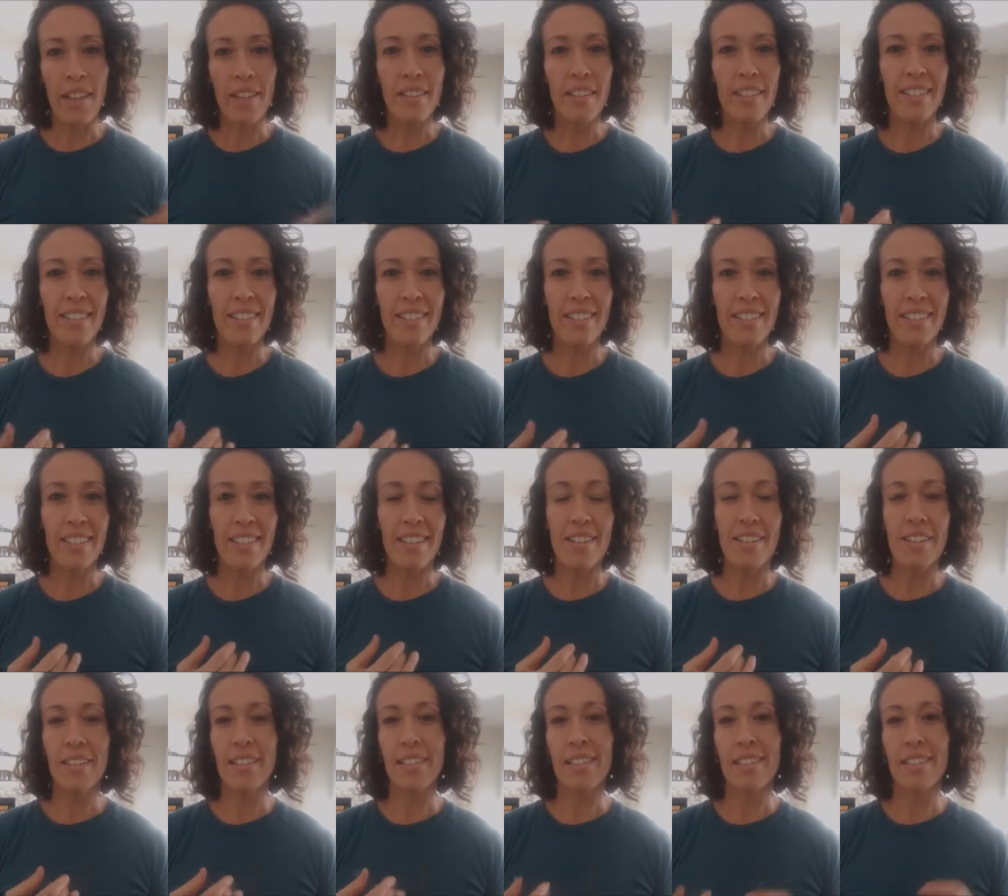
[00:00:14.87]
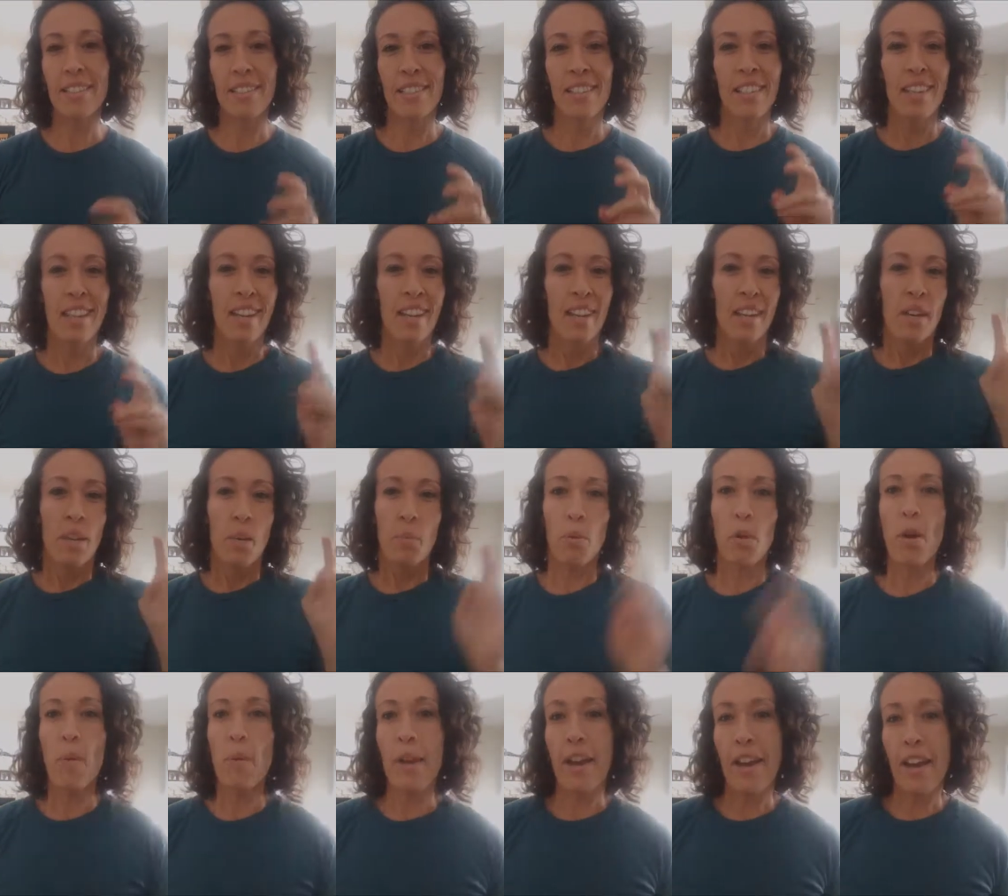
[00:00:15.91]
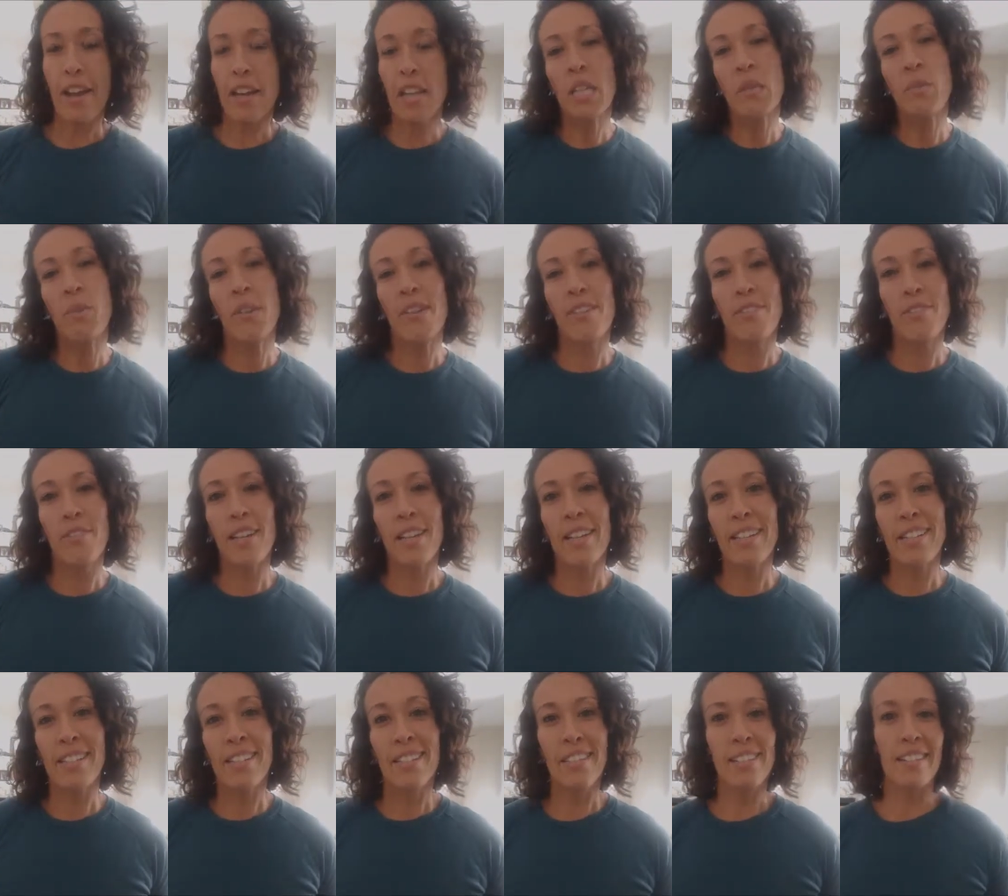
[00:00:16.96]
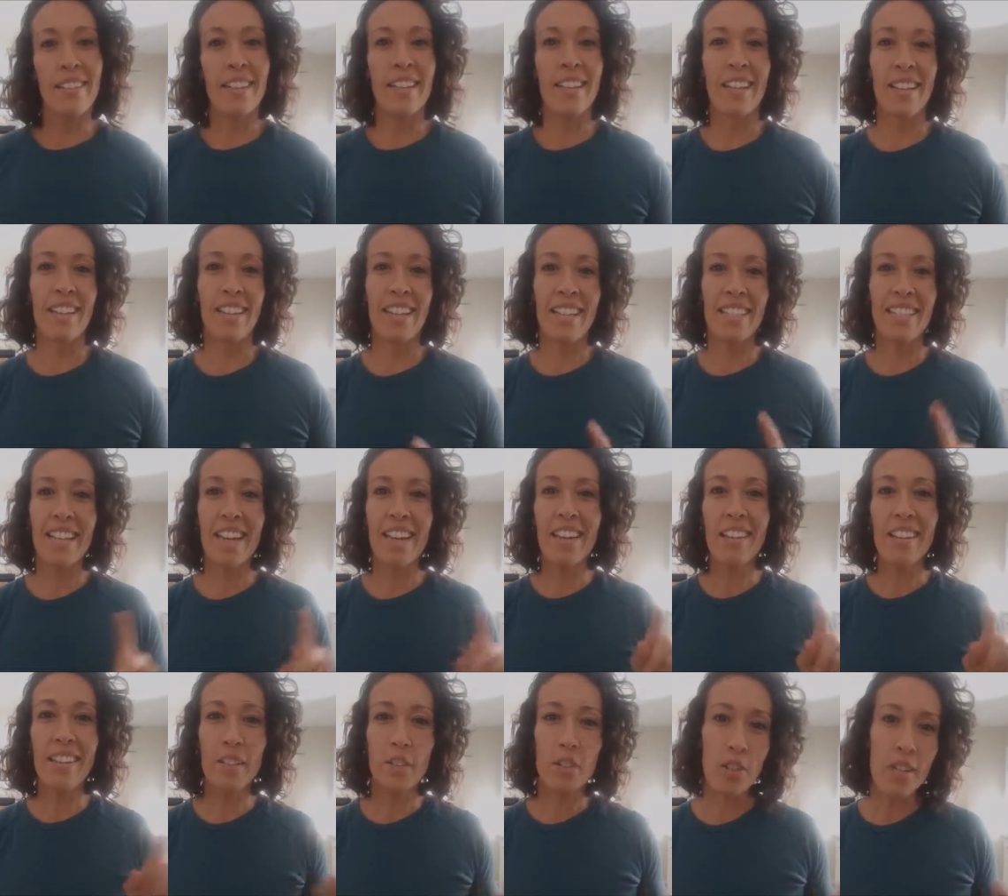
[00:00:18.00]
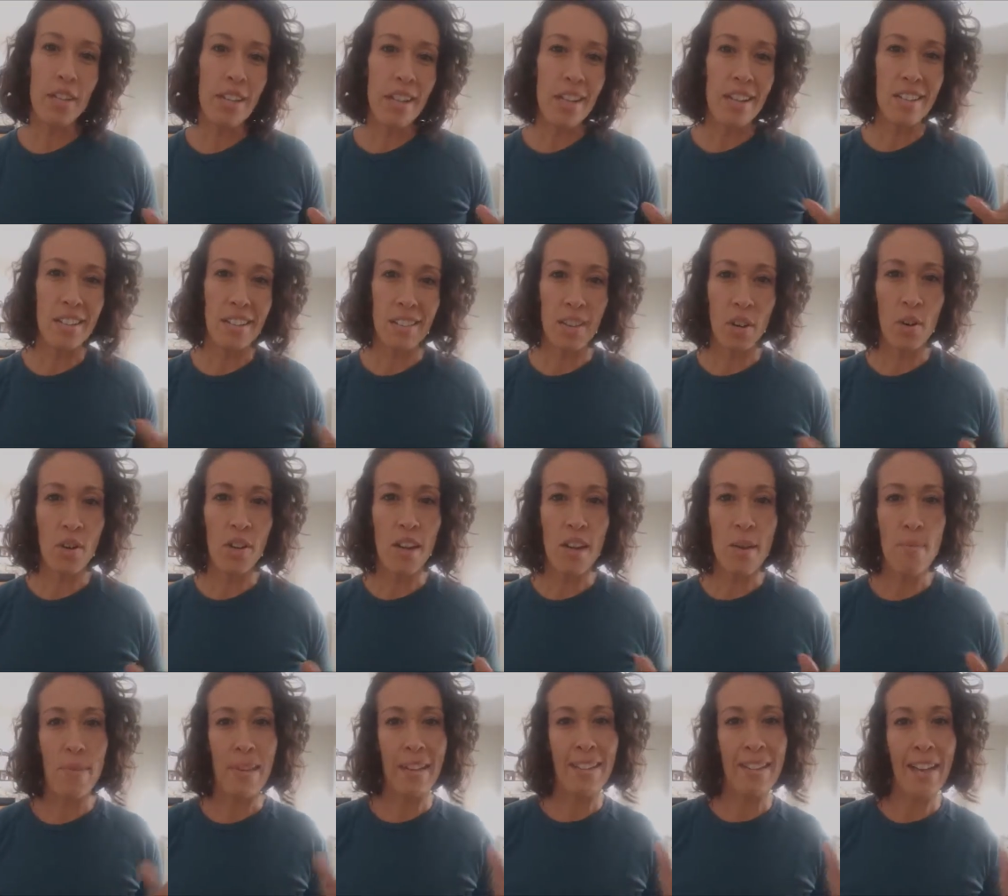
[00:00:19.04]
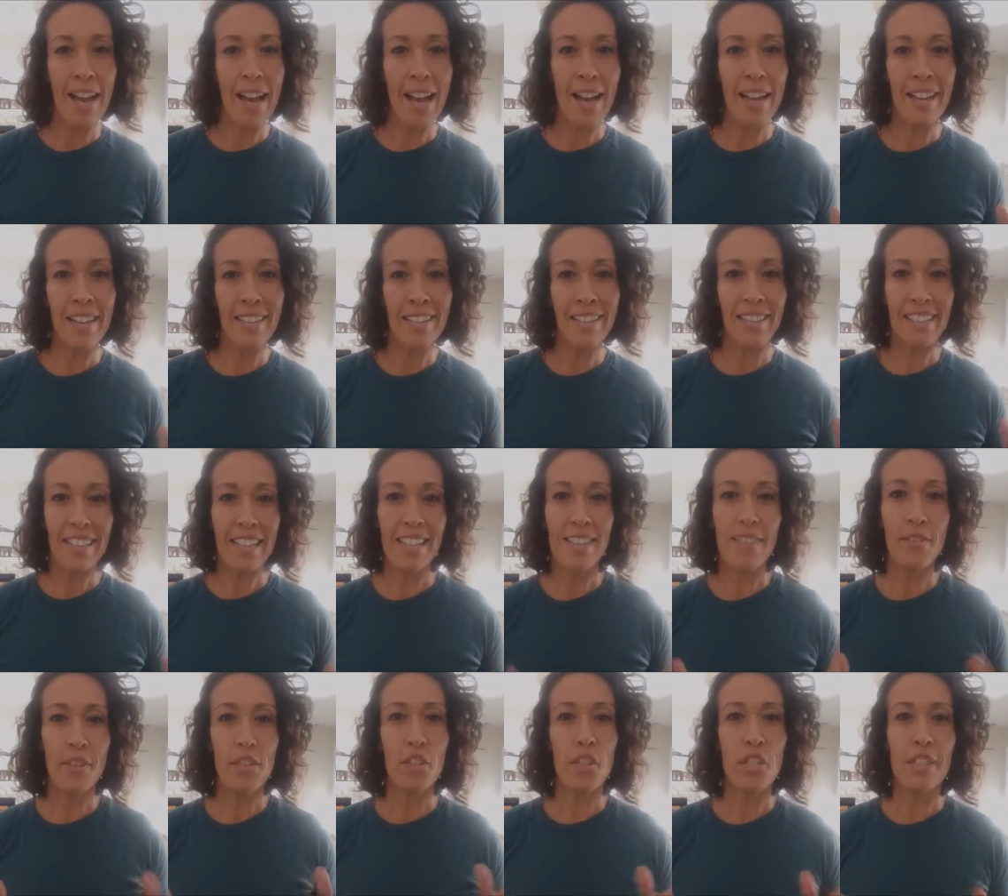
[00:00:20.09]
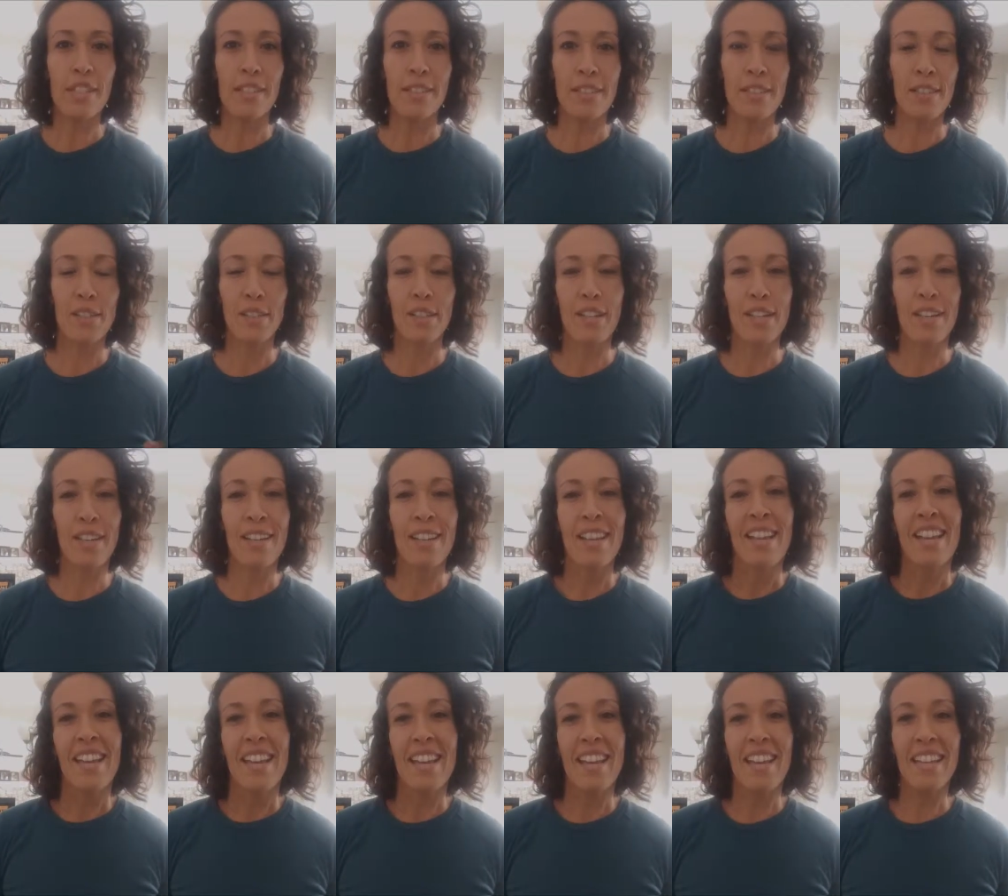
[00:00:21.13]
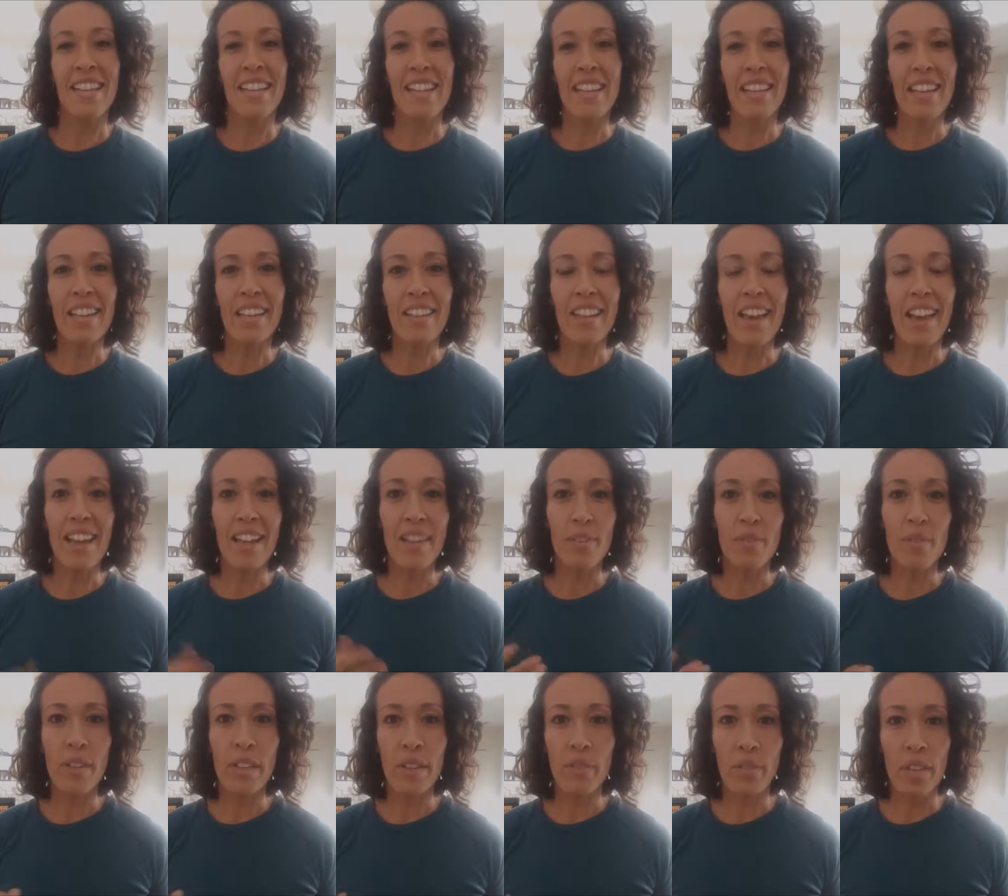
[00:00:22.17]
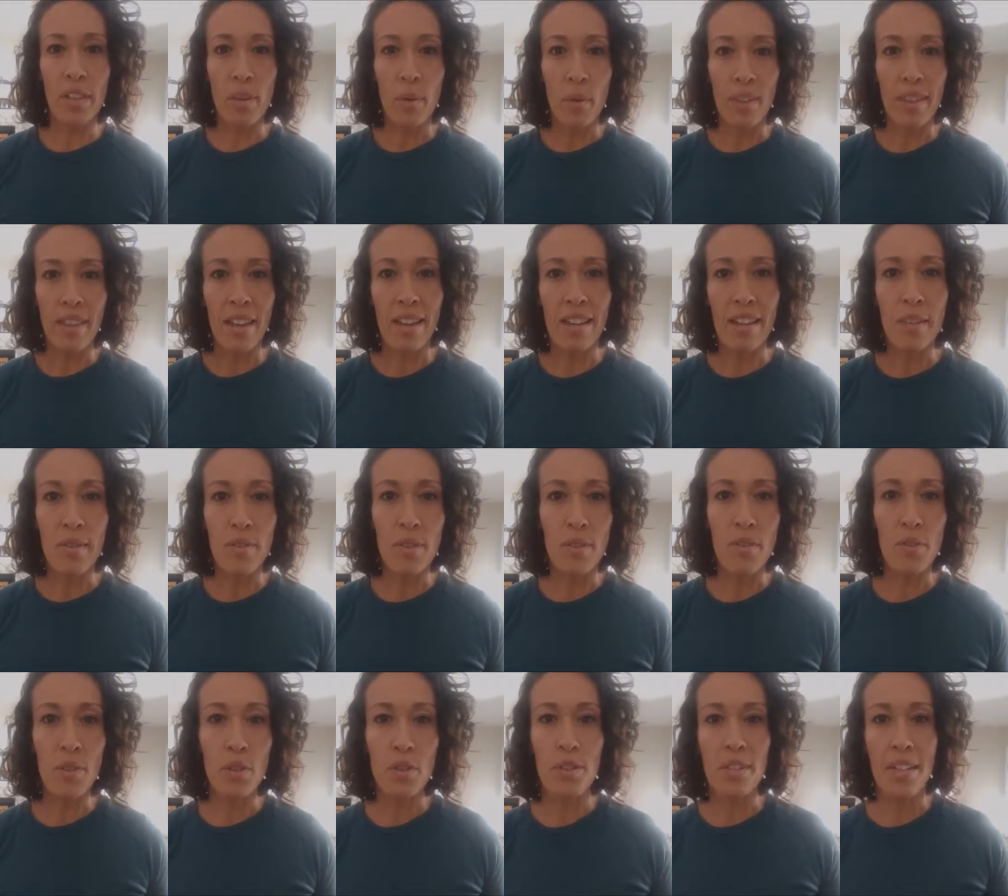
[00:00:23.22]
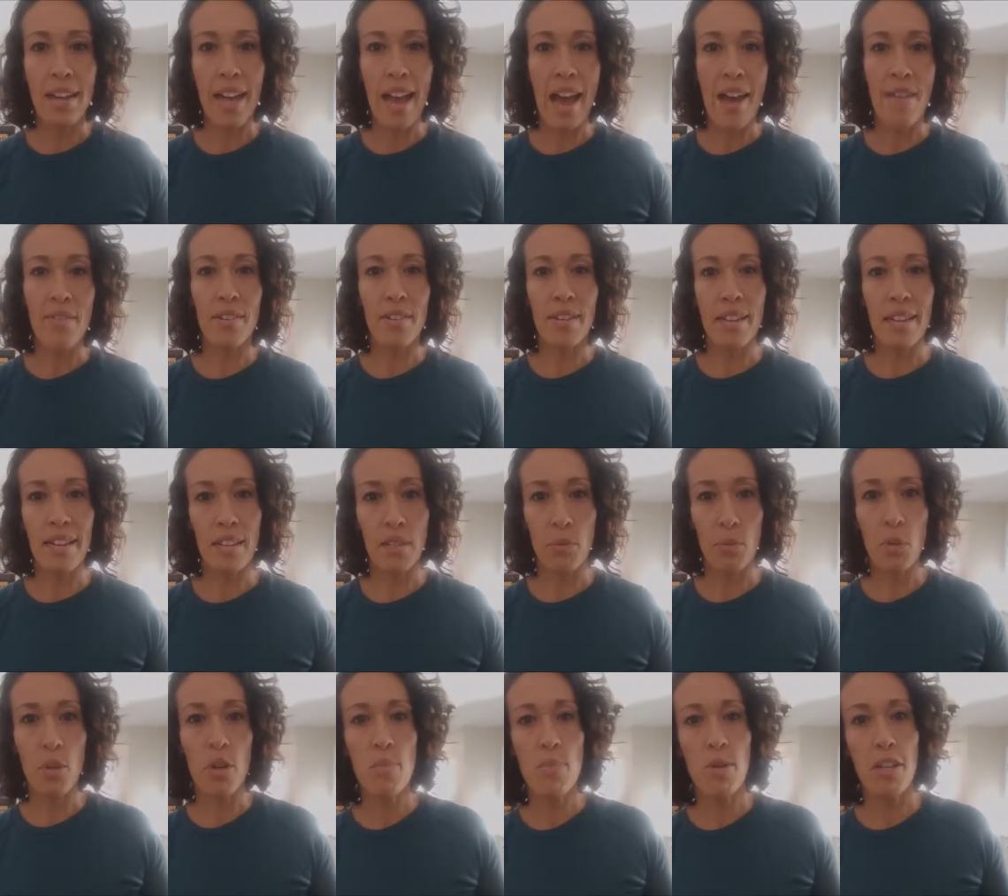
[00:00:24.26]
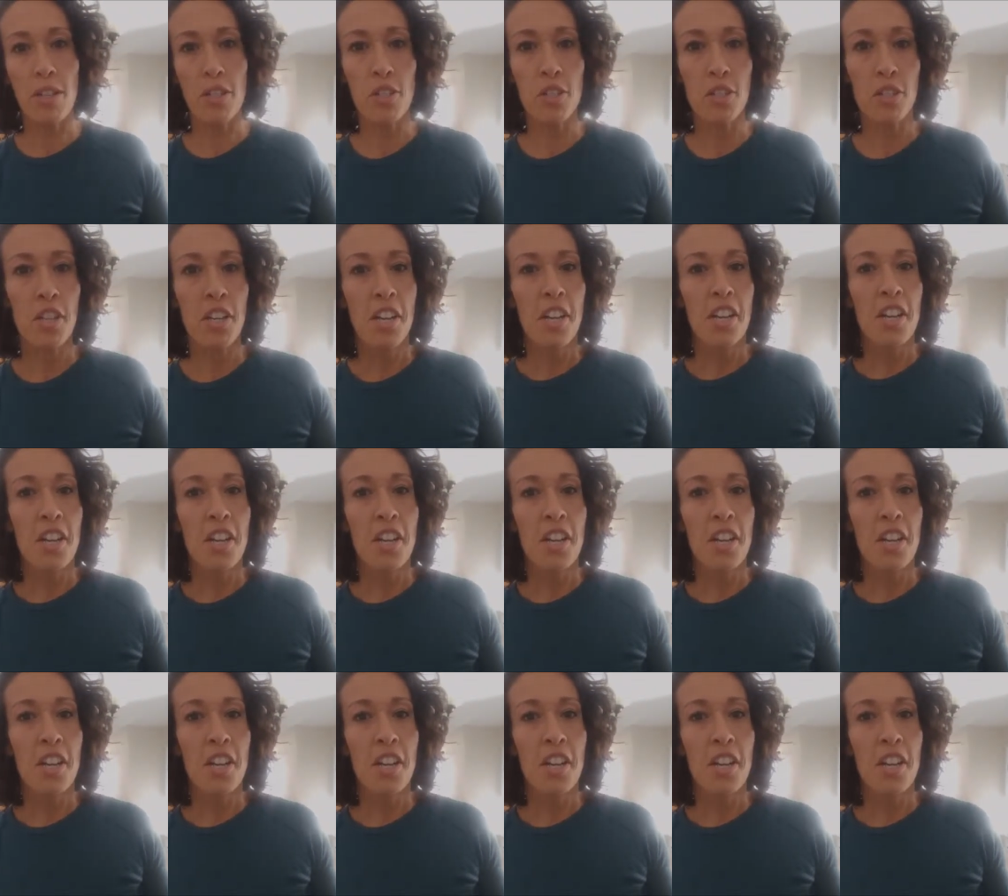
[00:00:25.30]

I like that it's got all these probiotic benefits and it's kind of like drinking soda but not kind of a cheat soda and I like that I can flavor it with any of the fruits I have on hand pretty much.